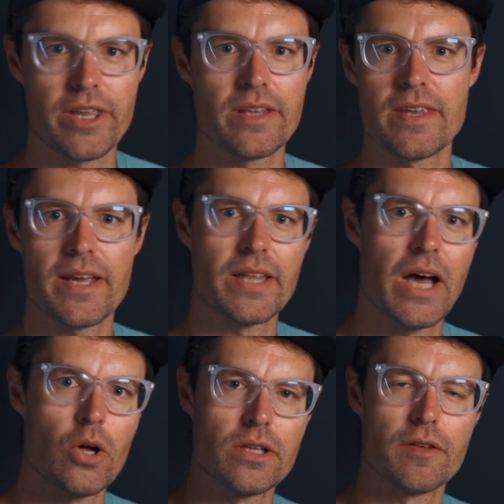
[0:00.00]
can take it
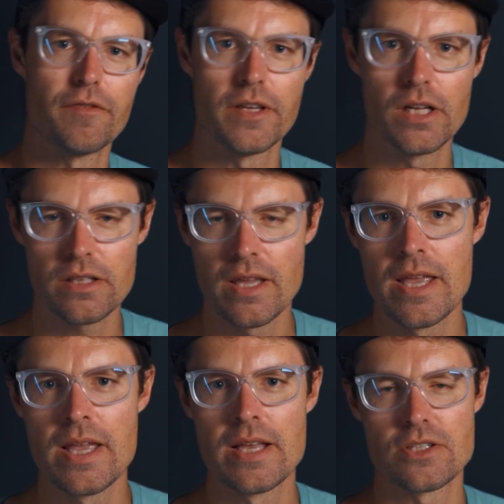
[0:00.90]
out in the field.
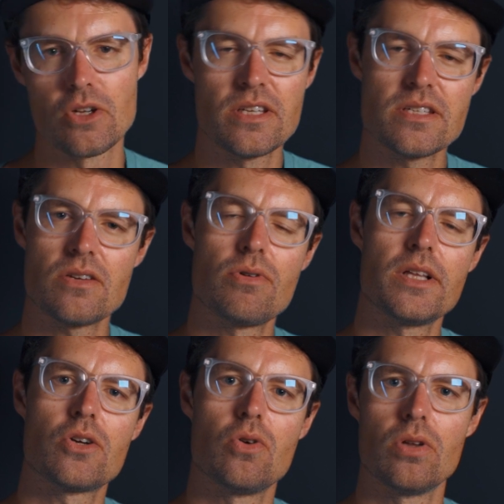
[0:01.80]
So this is a
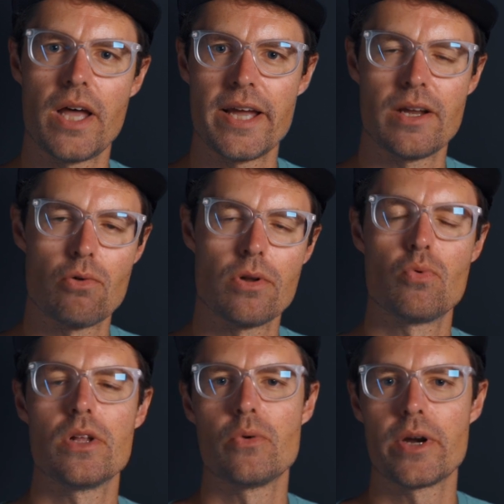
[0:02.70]
really cool light I would
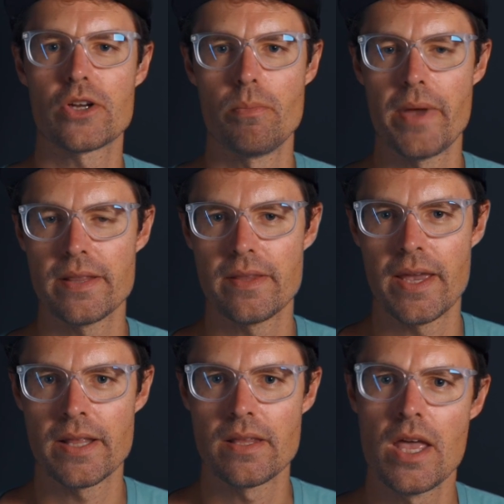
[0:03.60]
really recommend.
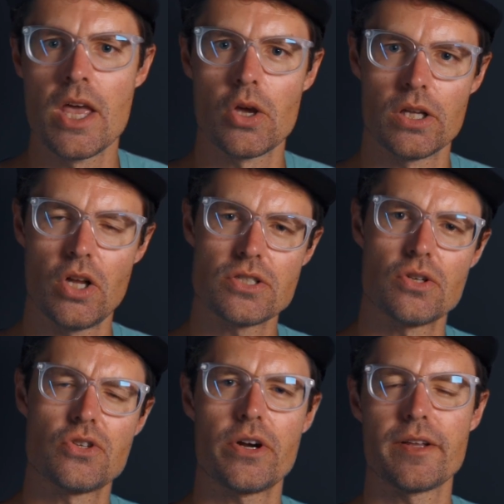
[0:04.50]
And you can
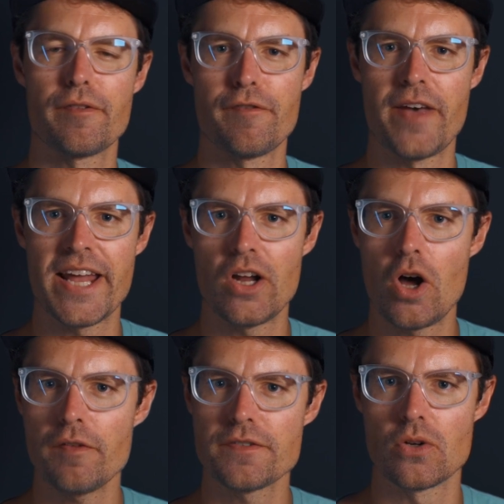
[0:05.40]
also turn the fan
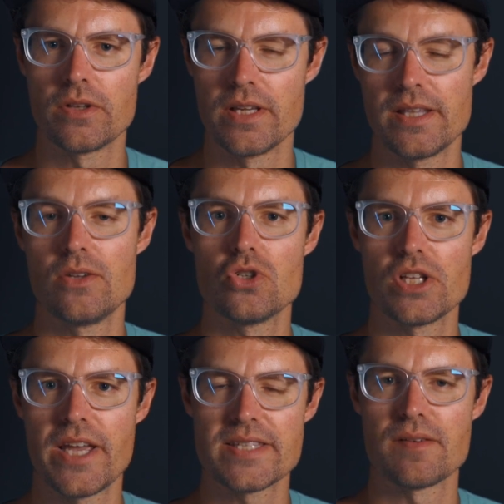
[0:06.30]
off, so it
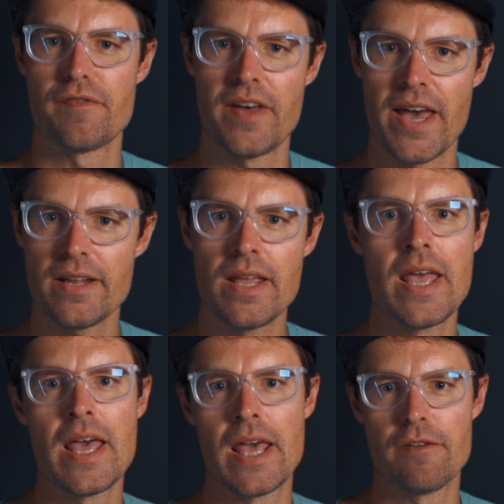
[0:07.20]
usually has a fan.
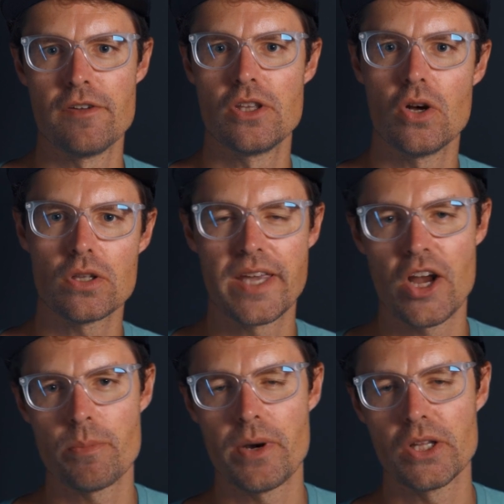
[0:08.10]
If you don't
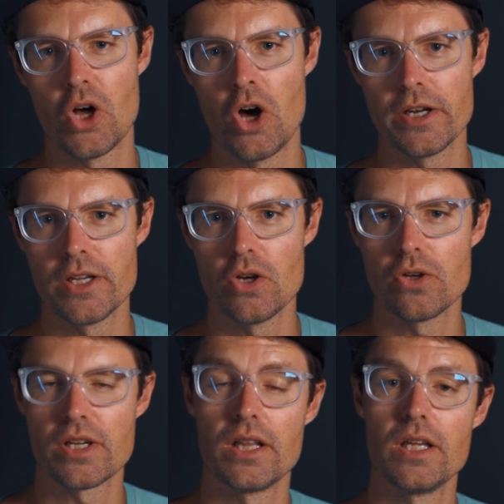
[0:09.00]
care about audio,
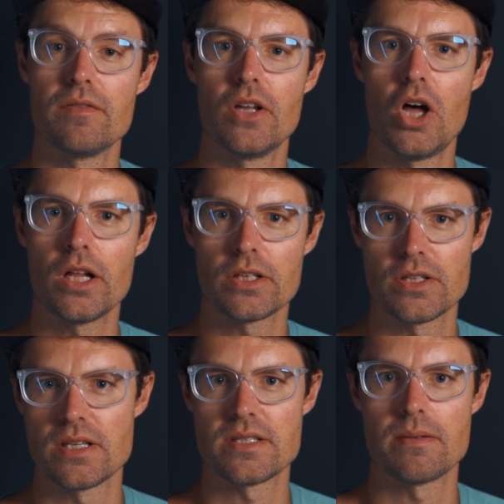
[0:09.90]
you can leave it on
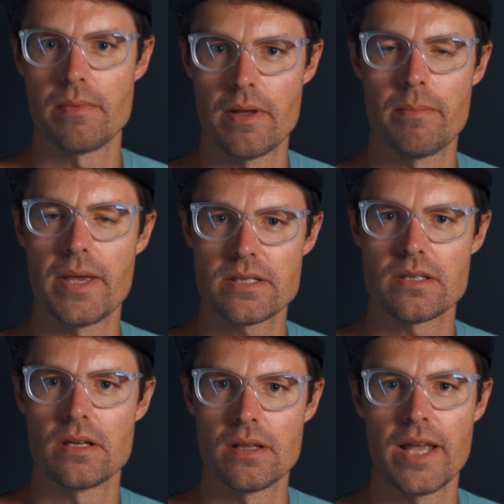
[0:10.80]
because it makes
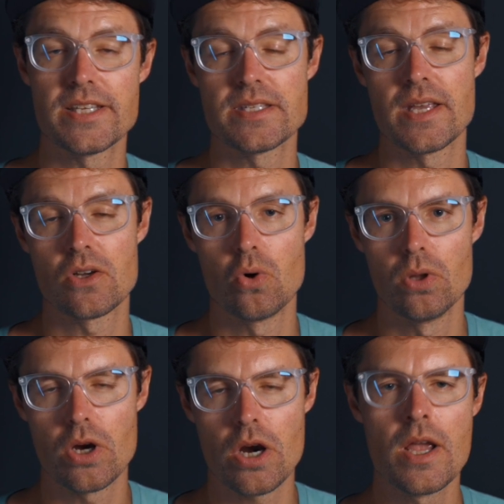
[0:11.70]
the light stay
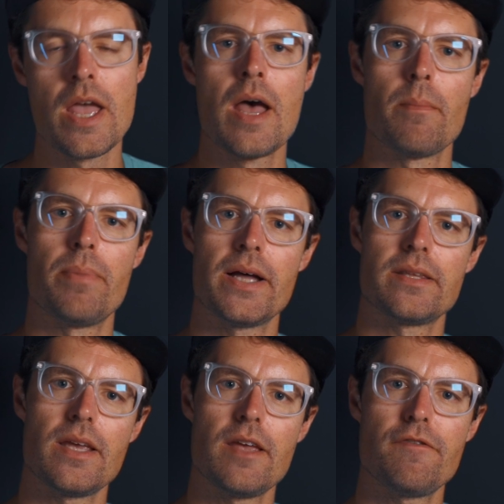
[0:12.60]
cooler.
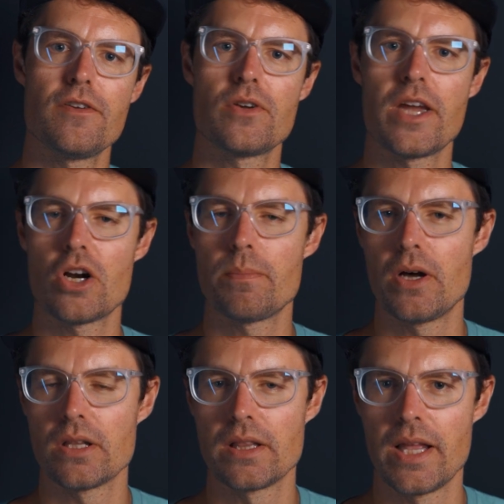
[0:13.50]
But if you care
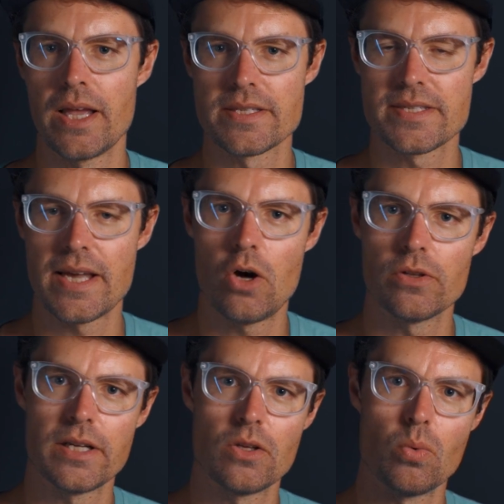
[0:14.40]
about
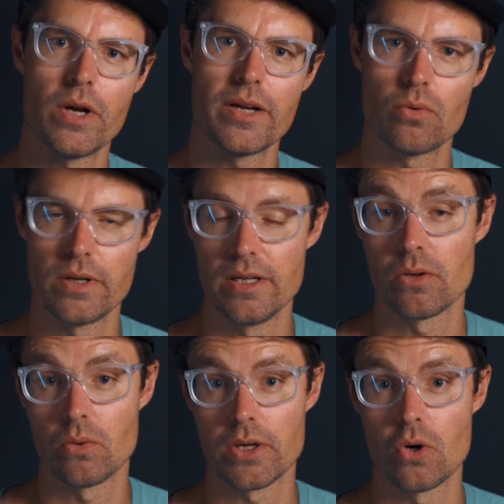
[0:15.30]
sound and you want to really
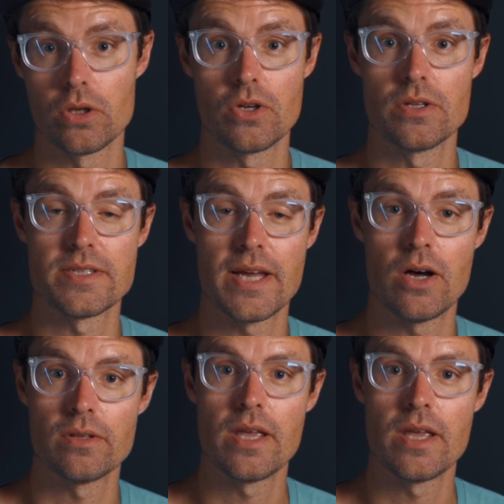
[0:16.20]
record good sound